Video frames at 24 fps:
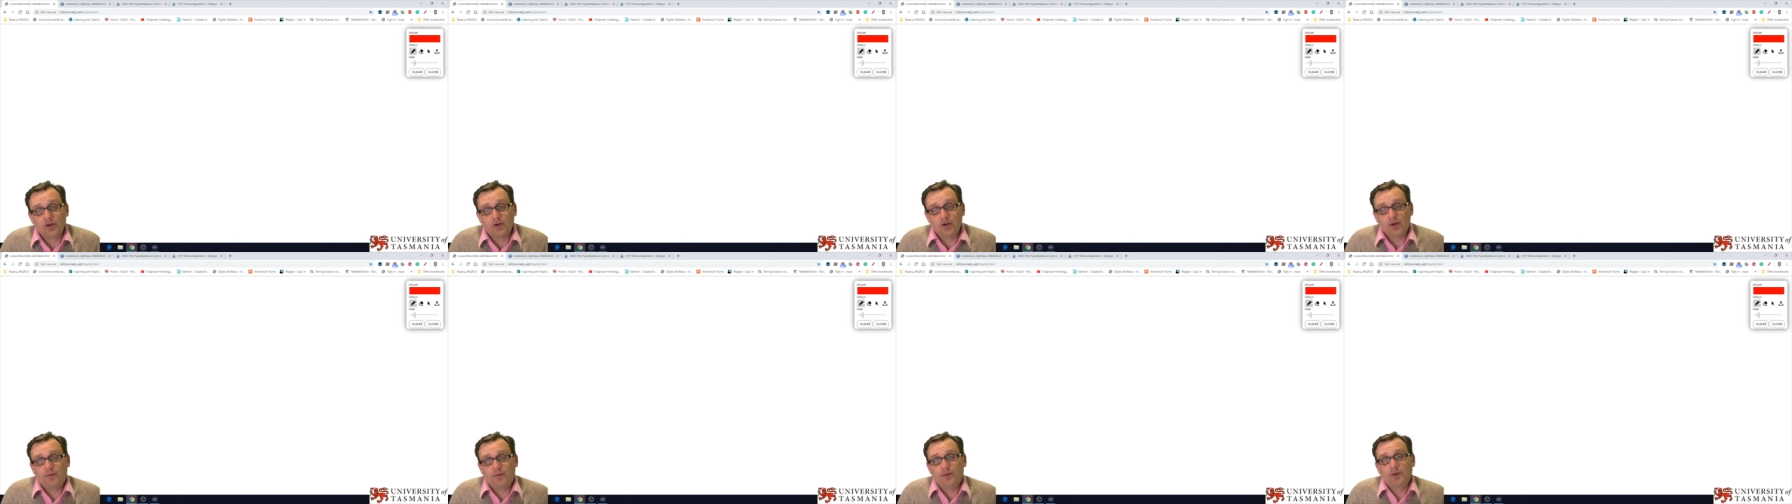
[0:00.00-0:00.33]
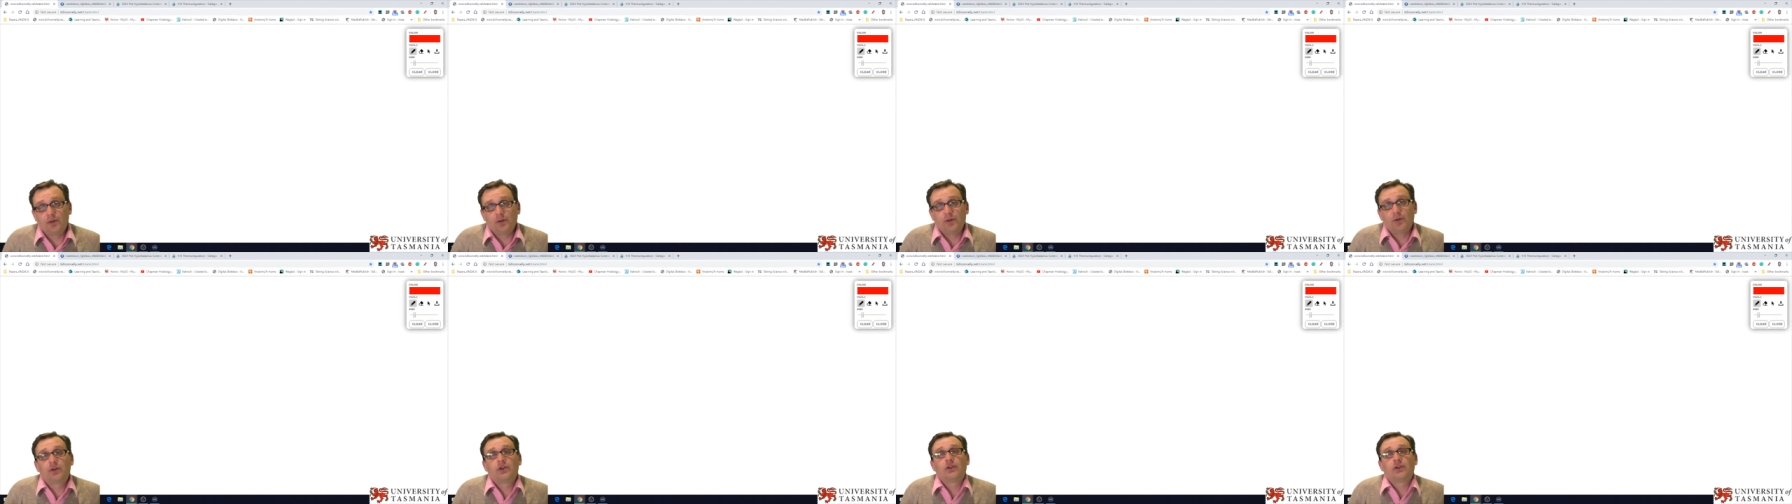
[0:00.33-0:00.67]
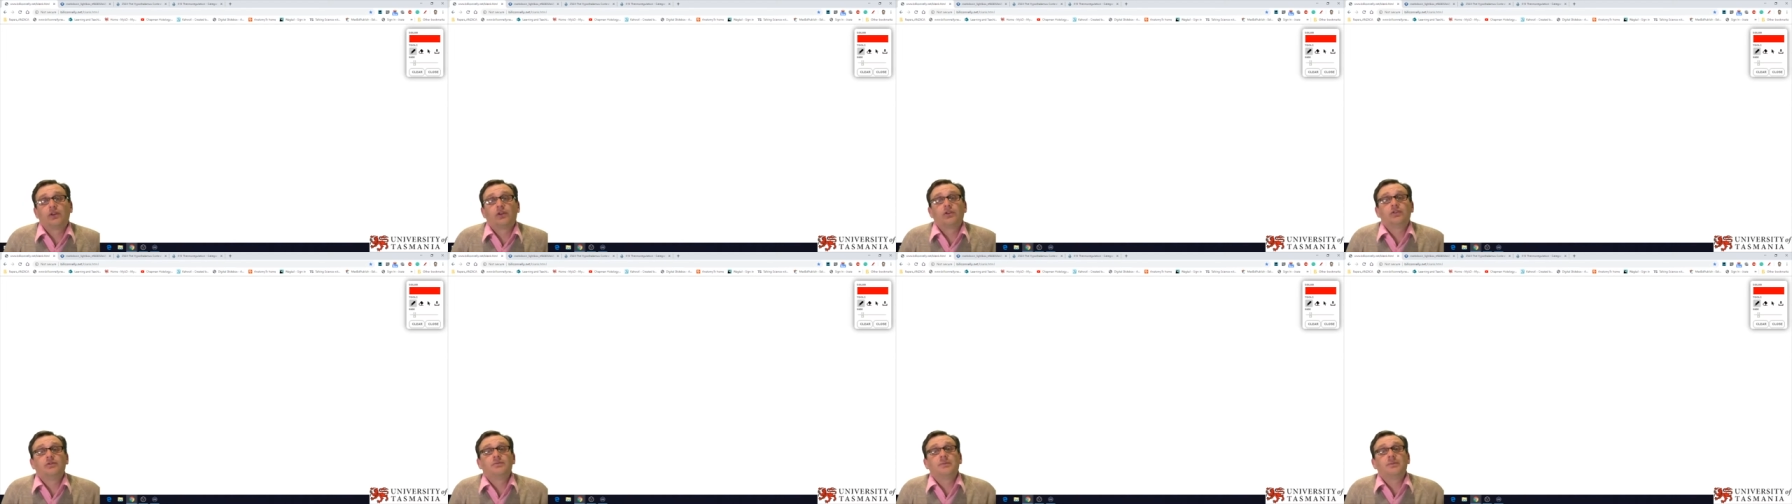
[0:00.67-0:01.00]
So, if
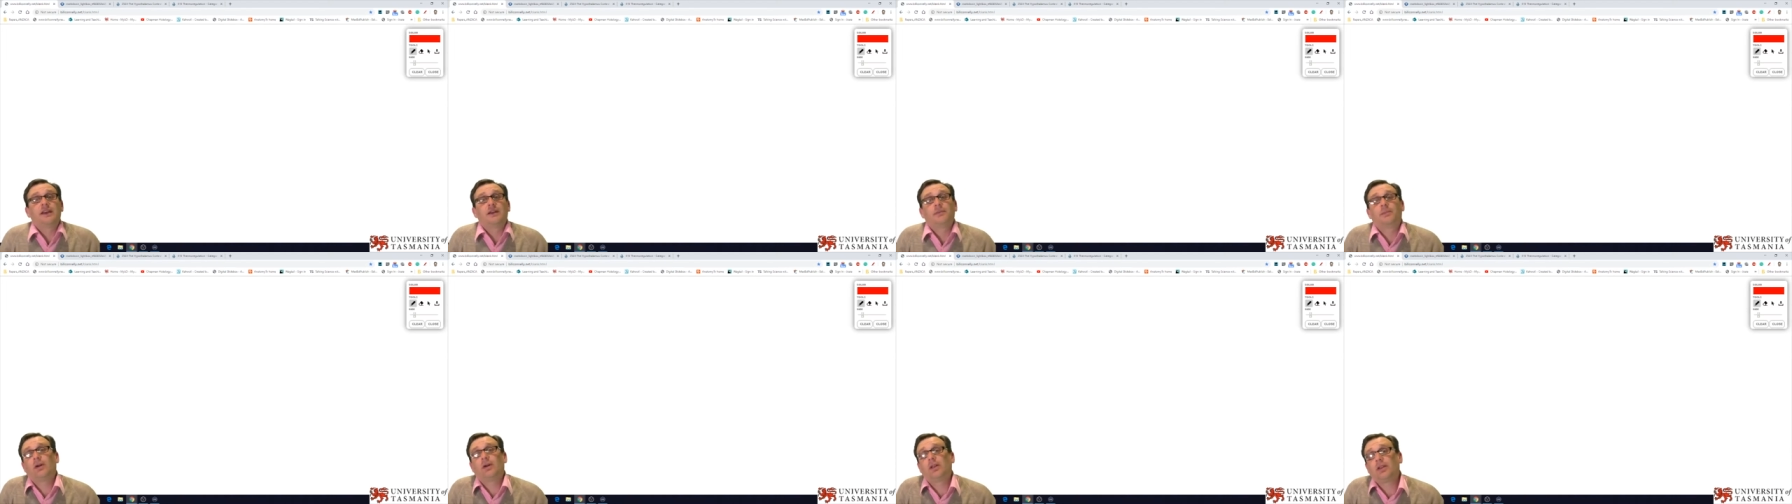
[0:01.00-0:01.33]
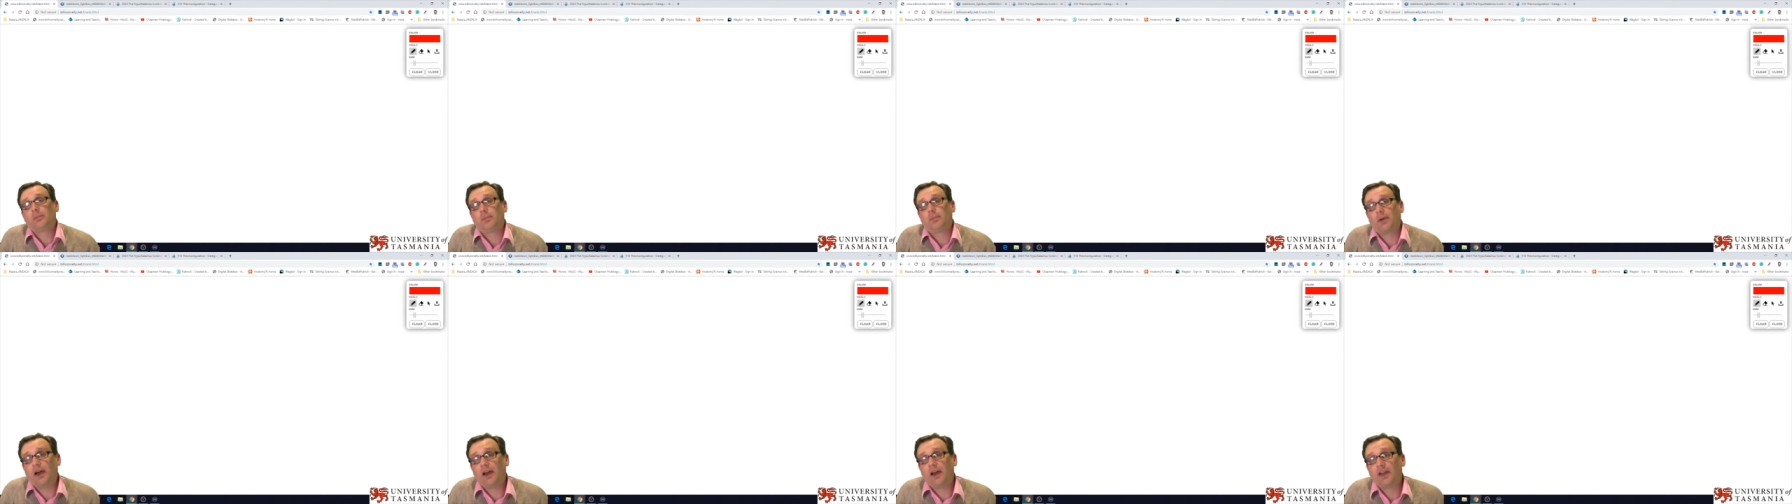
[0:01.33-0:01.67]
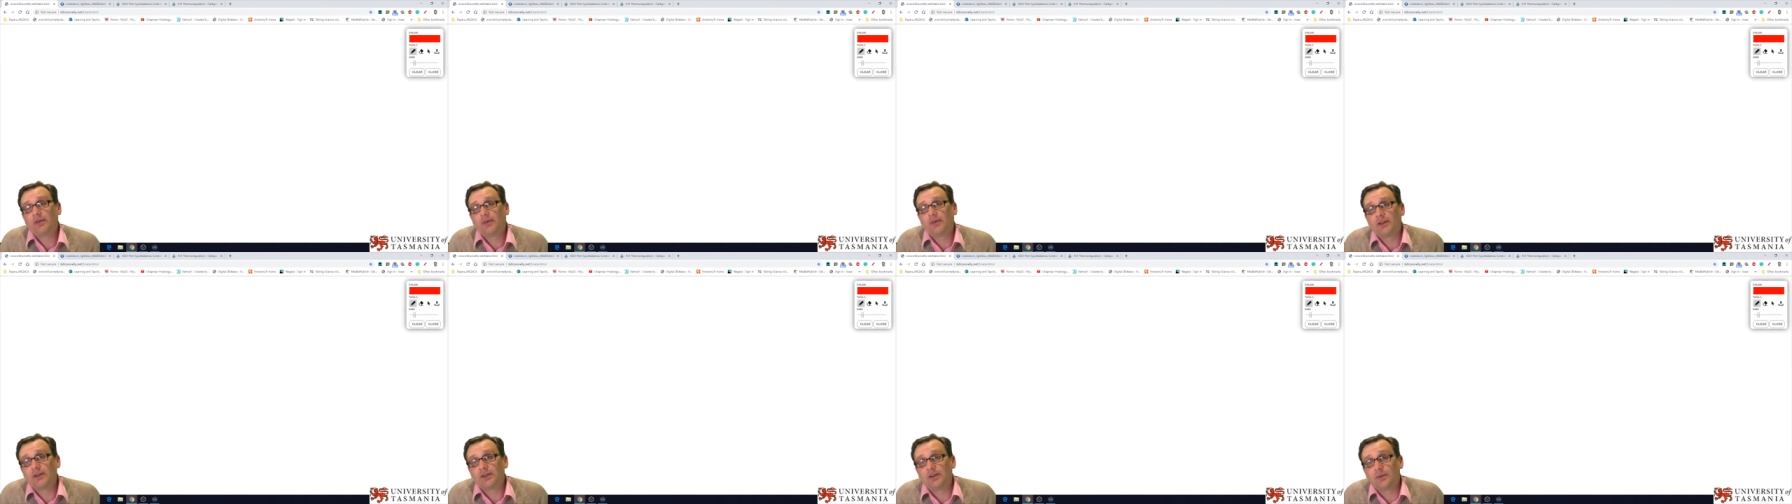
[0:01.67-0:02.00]
you look at those
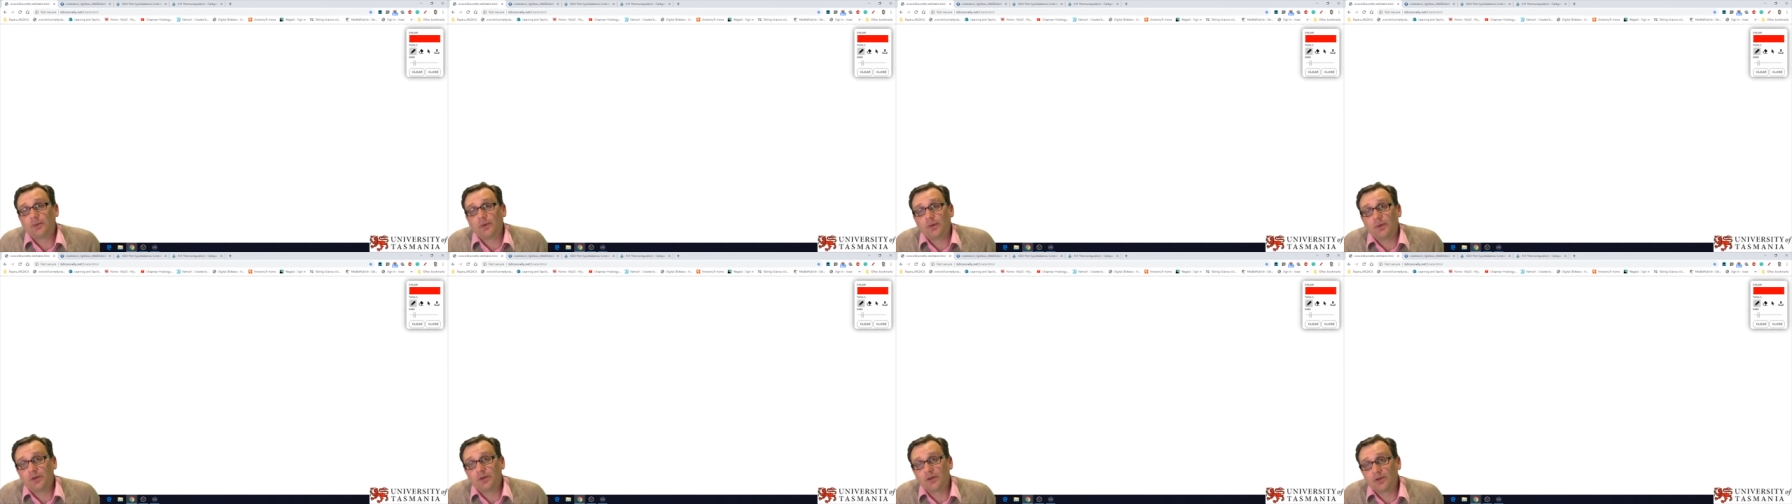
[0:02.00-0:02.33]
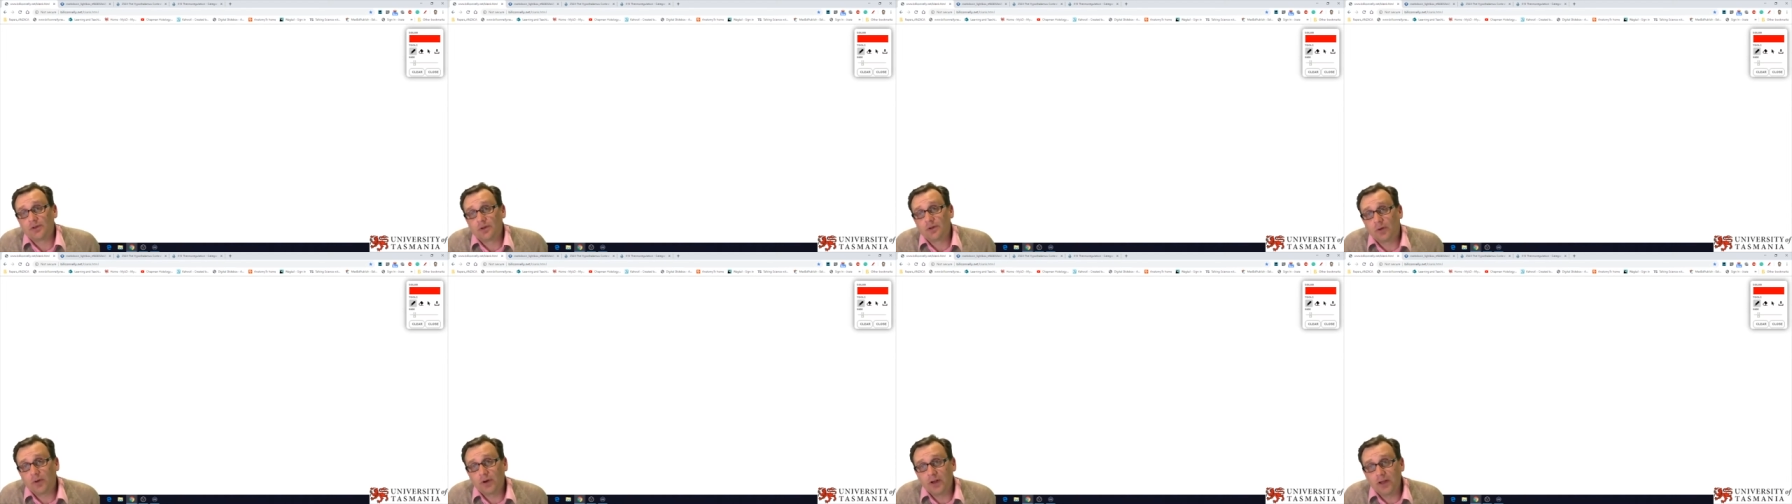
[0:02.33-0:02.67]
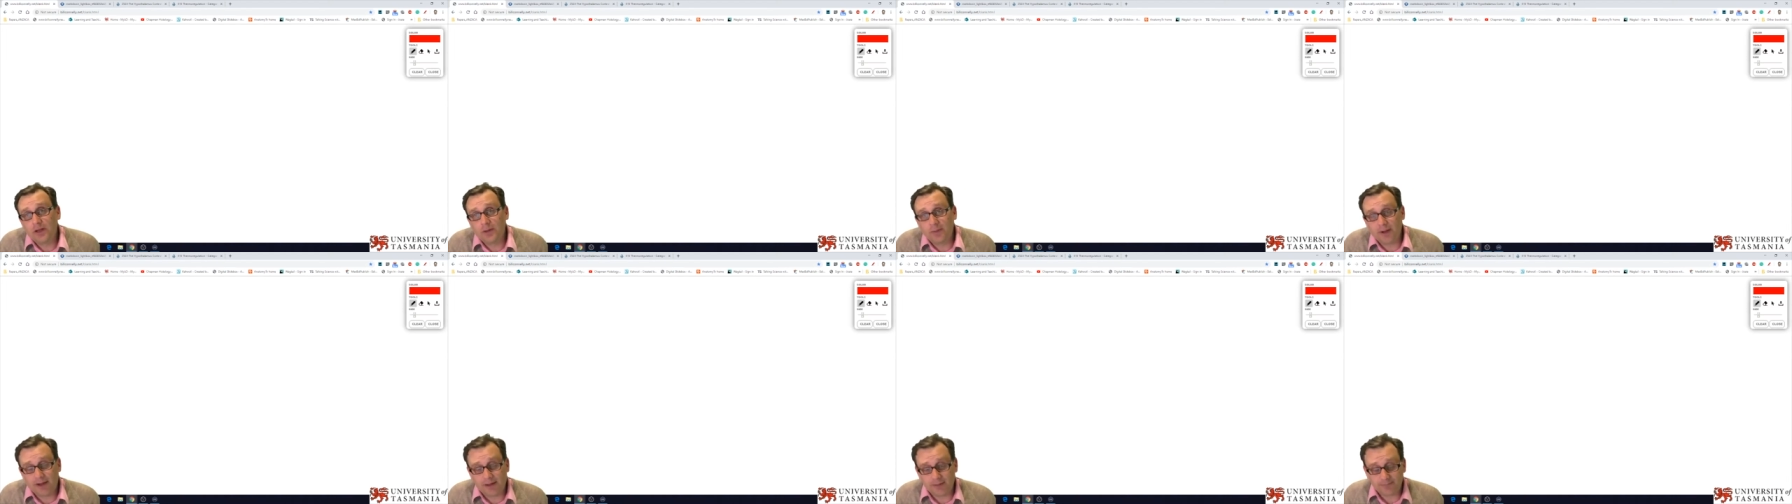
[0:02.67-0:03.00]
metabolic pathways that we were
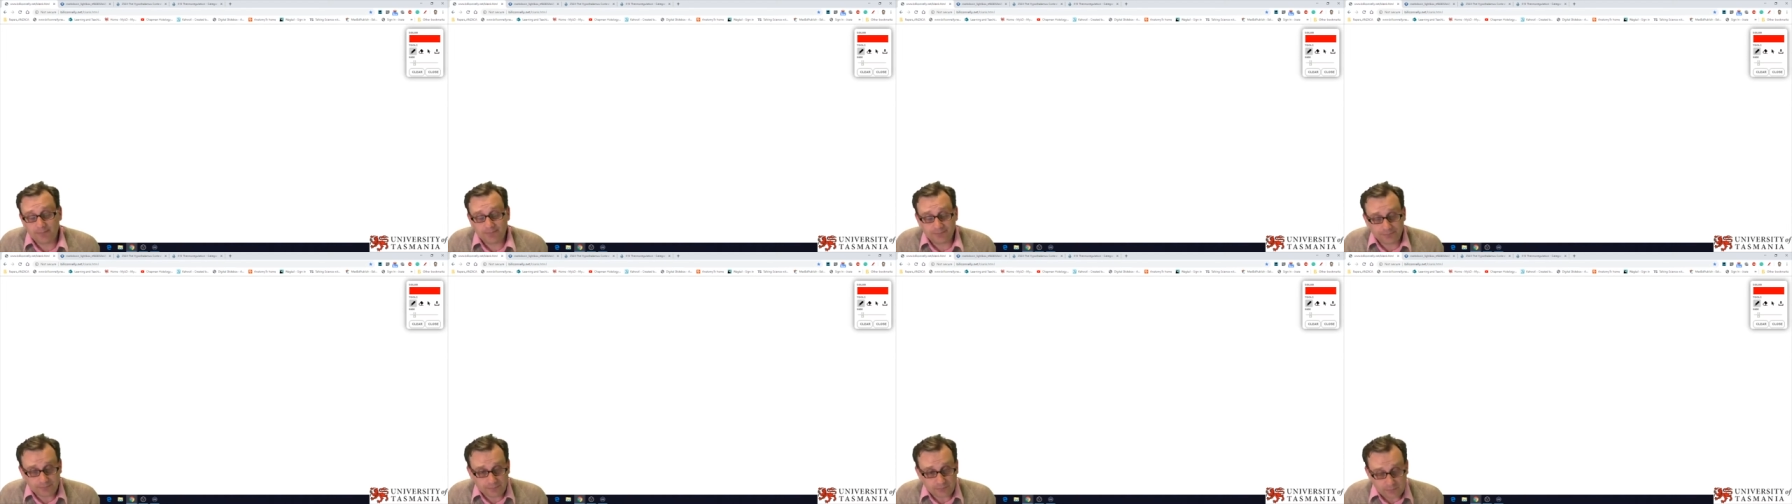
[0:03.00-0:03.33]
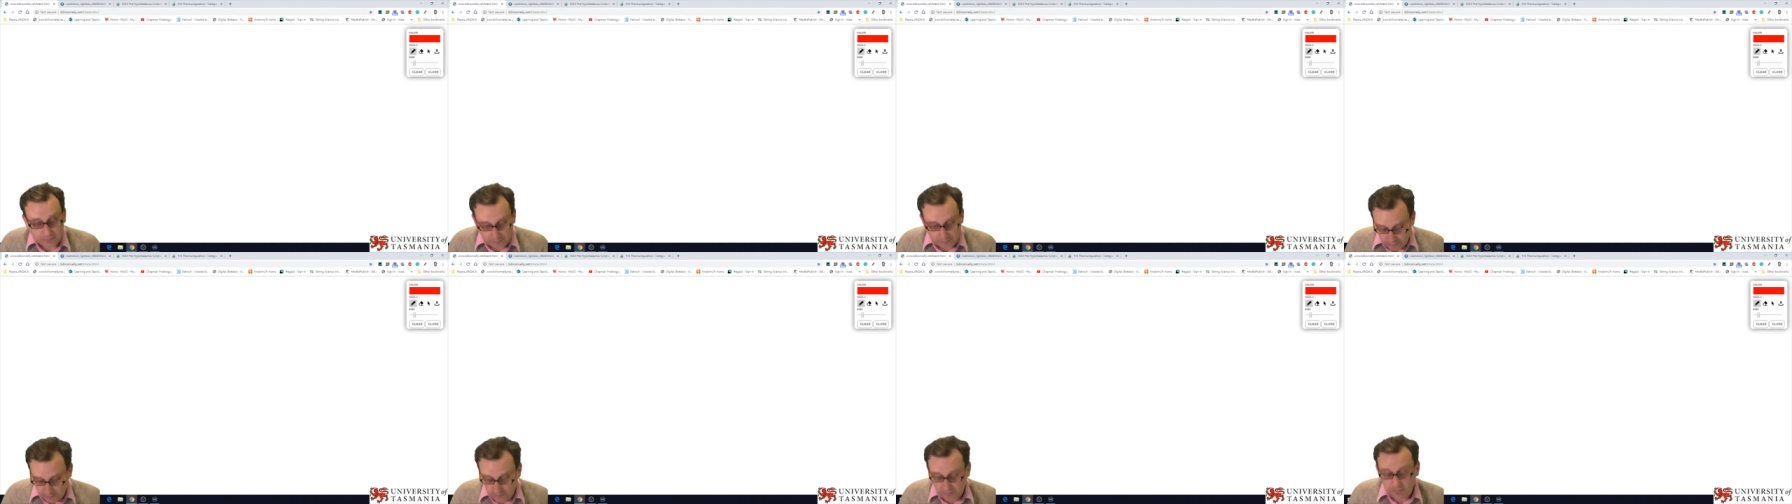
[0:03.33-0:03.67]
just talking about,